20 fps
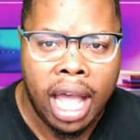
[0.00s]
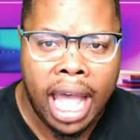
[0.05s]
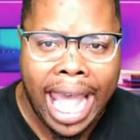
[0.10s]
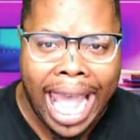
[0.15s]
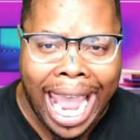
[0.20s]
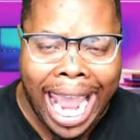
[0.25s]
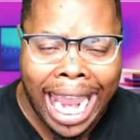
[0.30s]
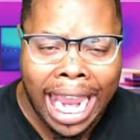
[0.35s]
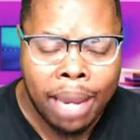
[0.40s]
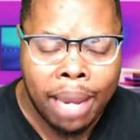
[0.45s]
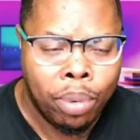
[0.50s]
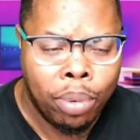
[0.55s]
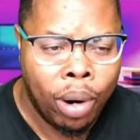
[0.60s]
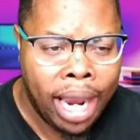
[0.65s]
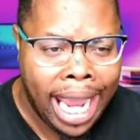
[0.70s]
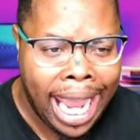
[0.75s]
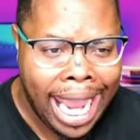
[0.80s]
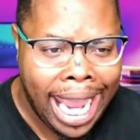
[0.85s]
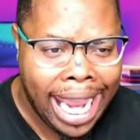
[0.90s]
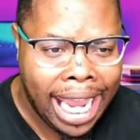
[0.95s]

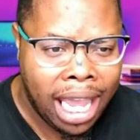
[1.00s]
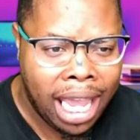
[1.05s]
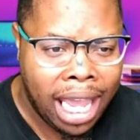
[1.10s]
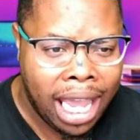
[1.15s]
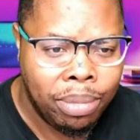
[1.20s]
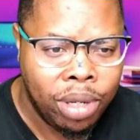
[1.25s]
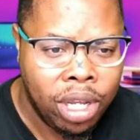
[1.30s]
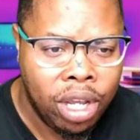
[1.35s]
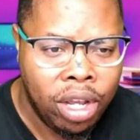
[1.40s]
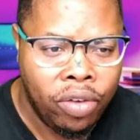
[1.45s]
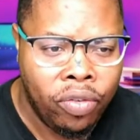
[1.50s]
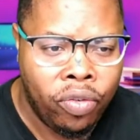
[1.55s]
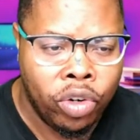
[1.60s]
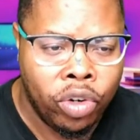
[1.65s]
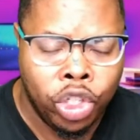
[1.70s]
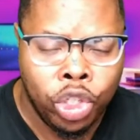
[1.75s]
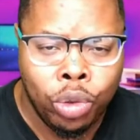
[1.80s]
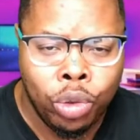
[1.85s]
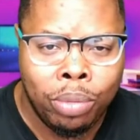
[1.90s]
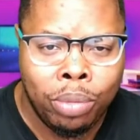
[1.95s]
Abraham, for
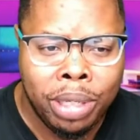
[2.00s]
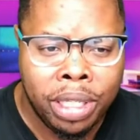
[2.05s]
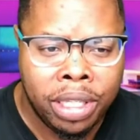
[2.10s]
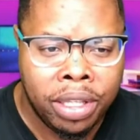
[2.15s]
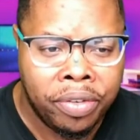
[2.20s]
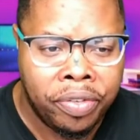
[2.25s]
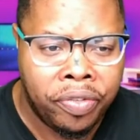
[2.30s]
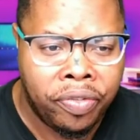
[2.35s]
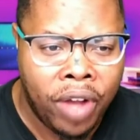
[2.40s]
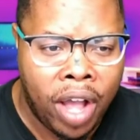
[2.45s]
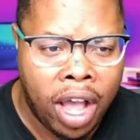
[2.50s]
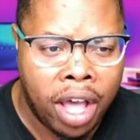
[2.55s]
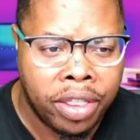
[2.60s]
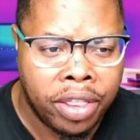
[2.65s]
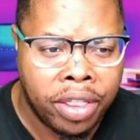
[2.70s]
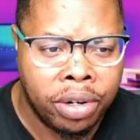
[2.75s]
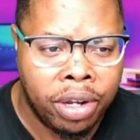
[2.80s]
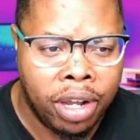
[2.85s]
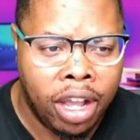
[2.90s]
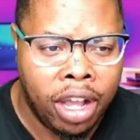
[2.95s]
you will be the
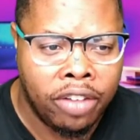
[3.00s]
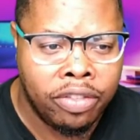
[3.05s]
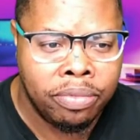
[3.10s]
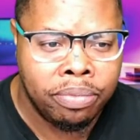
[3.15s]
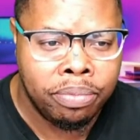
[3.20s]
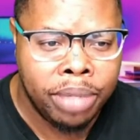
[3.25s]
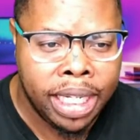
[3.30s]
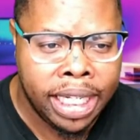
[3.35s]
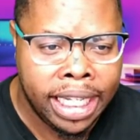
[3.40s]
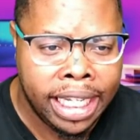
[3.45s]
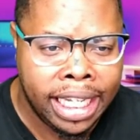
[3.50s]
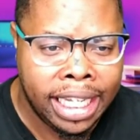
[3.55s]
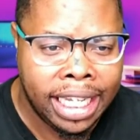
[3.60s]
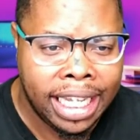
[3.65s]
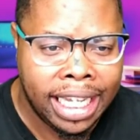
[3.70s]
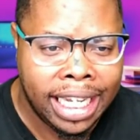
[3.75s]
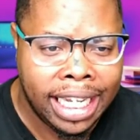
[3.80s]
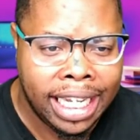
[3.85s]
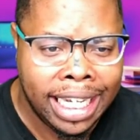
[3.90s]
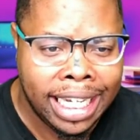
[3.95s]
father of many
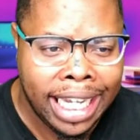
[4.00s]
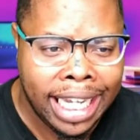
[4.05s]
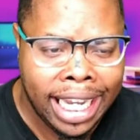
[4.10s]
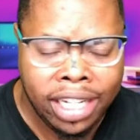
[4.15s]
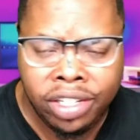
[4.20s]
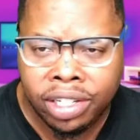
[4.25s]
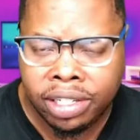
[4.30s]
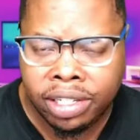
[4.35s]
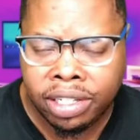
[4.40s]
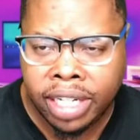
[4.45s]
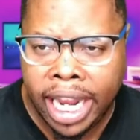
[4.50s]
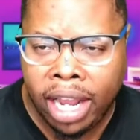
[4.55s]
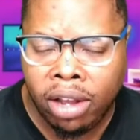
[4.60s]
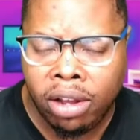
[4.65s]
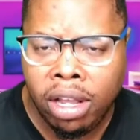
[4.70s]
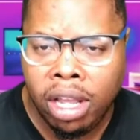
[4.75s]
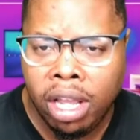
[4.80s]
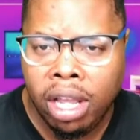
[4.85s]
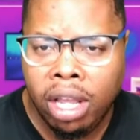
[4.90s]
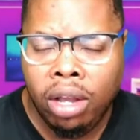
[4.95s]
nations. Now,
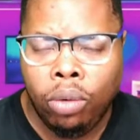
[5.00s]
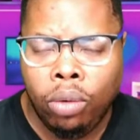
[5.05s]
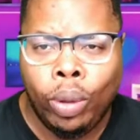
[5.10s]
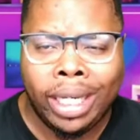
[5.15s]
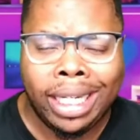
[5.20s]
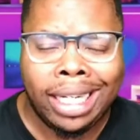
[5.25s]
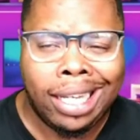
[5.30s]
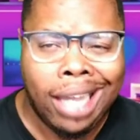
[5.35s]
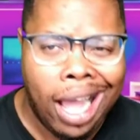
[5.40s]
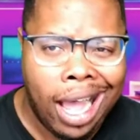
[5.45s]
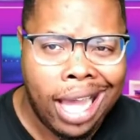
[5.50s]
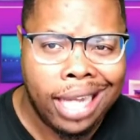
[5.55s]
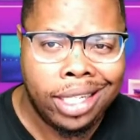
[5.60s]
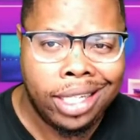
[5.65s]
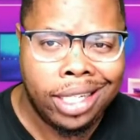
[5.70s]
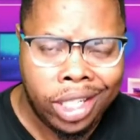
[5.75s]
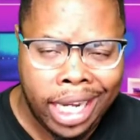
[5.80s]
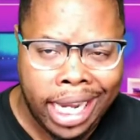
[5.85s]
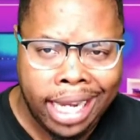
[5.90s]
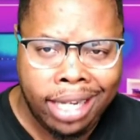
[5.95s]
when God
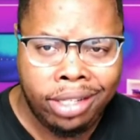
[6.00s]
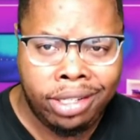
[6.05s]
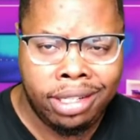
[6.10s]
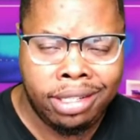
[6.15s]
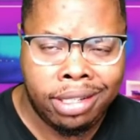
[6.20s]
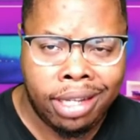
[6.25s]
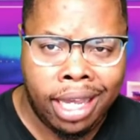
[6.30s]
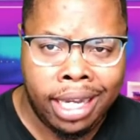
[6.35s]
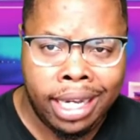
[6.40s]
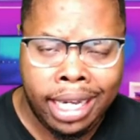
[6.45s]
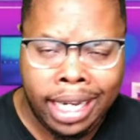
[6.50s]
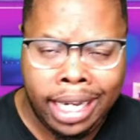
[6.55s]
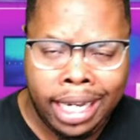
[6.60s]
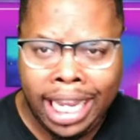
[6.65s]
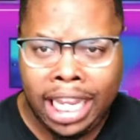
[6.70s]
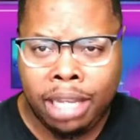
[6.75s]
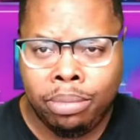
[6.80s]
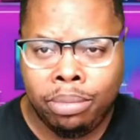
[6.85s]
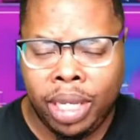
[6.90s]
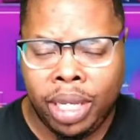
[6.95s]
changes a
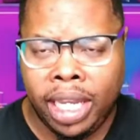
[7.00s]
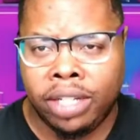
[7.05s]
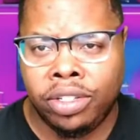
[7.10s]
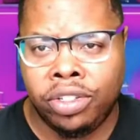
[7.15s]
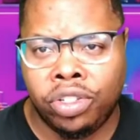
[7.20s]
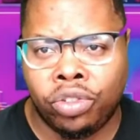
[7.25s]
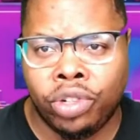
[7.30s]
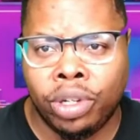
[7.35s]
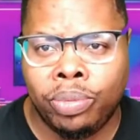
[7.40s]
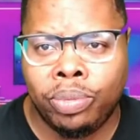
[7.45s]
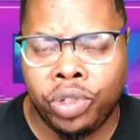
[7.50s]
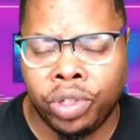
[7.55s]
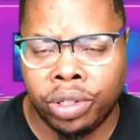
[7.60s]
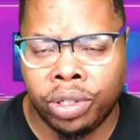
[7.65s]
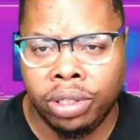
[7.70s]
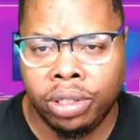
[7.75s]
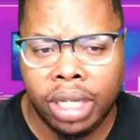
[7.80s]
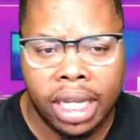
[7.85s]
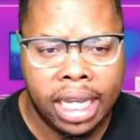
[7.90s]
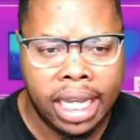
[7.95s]
name in
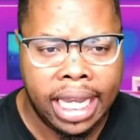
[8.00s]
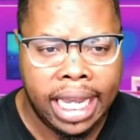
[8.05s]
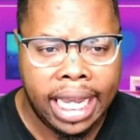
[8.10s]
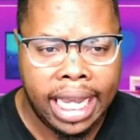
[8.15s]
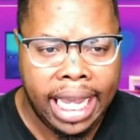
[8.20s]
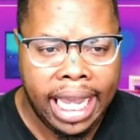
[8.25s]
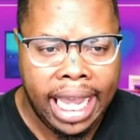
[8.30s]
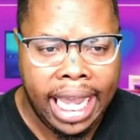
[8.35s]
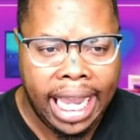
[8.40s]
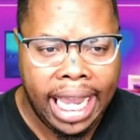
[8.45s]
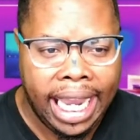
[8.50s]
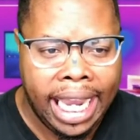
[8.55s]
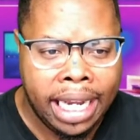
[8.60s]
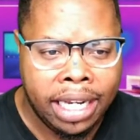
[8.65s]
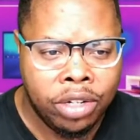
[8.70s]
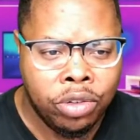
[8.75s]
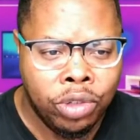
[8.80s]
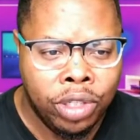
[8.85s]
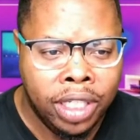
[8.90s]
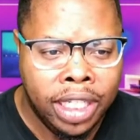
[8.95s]
scripture, it
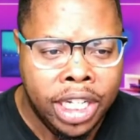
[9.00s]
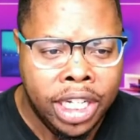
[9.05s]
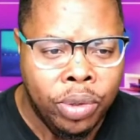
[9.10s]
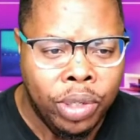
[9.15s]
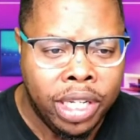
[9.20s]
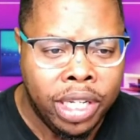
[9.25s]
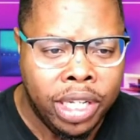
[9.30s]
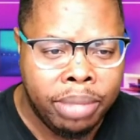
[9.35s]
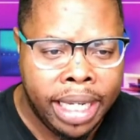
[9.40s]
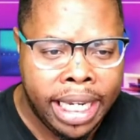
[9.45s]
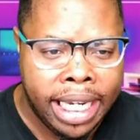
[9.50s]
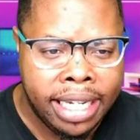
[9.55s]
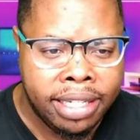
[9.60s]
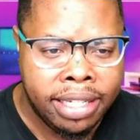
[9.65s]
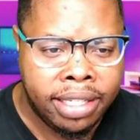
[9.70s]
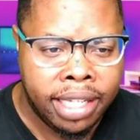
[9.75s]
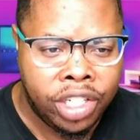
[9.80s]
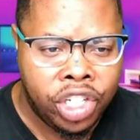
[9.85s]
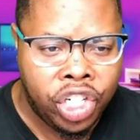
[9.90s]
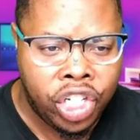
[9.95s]
literally means
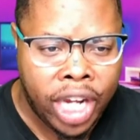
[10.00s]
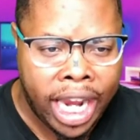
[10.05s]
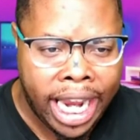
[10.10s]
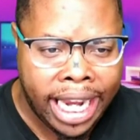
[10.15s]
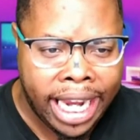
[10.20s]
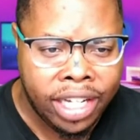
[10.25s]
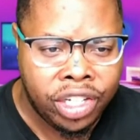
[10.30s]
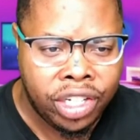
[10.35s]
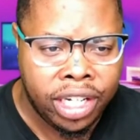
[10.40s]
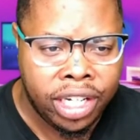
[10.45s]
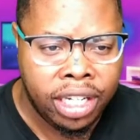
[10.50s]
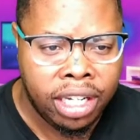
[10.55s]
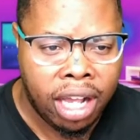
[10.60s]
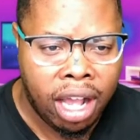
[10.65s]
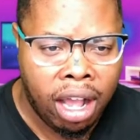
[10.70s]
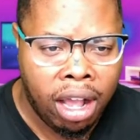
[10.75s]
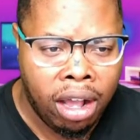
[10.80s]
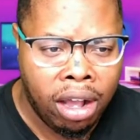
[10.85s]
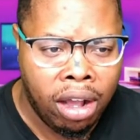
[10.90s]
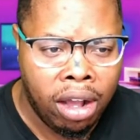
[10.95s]
the changing
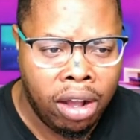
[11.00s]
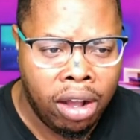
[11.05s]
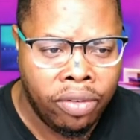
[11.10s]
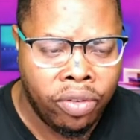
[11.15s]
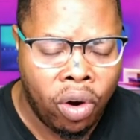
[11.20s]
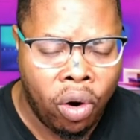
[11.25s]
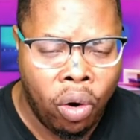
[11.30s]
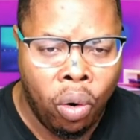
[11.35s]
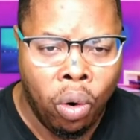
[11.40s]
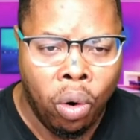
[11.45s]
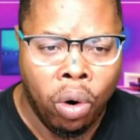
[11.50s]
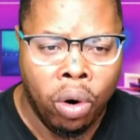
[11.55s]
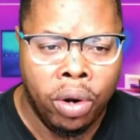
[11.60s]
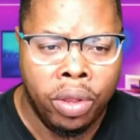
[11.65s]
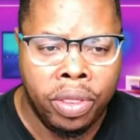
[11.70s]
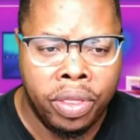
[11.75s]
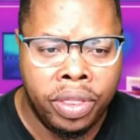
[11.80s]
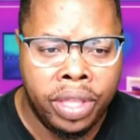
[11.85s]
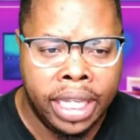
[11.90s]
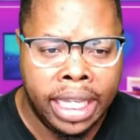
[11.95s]
of or
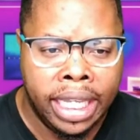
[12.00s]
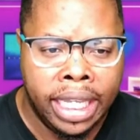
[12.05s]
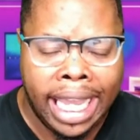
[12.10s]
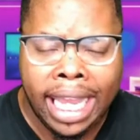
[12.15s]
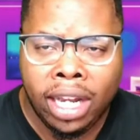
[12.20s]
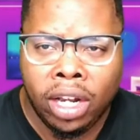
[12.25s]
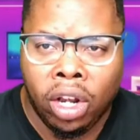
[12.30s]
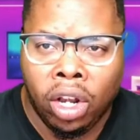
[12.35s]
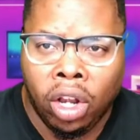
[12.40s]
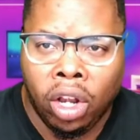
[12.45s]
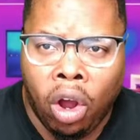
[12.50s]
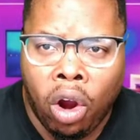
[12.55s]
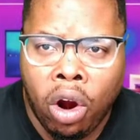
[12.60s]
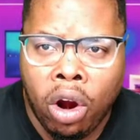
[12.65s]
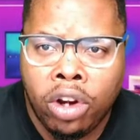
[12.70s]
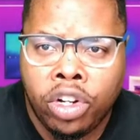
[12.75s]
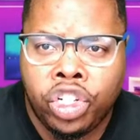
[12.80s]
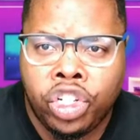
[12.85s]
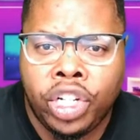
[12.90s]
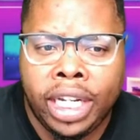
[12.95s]
the
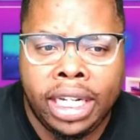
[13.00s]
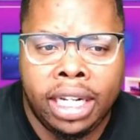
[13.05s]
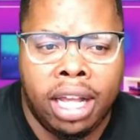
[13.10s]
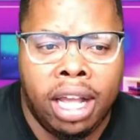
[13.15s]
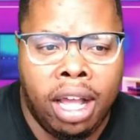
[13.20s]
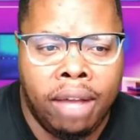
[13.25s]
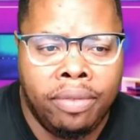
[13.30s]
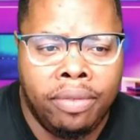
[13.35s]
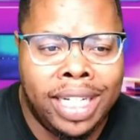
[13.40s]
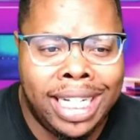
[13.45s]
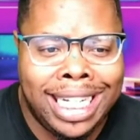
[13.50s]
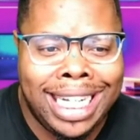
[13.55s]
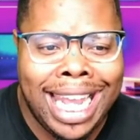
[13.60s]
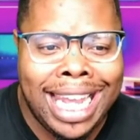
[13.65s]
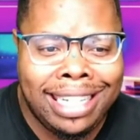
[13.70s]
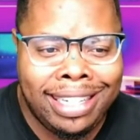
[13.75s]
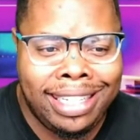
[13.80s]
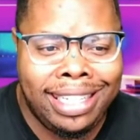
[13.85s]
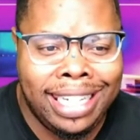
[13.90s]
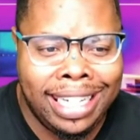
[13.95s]
enlarging of
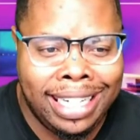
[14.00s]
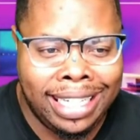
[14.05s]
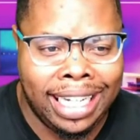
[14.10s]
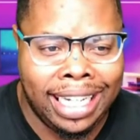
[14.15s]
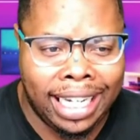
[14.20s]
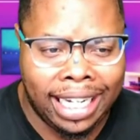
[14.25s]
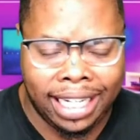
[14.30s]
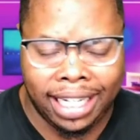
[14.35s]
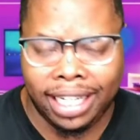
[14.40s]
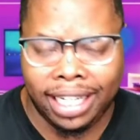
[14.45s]
destiny.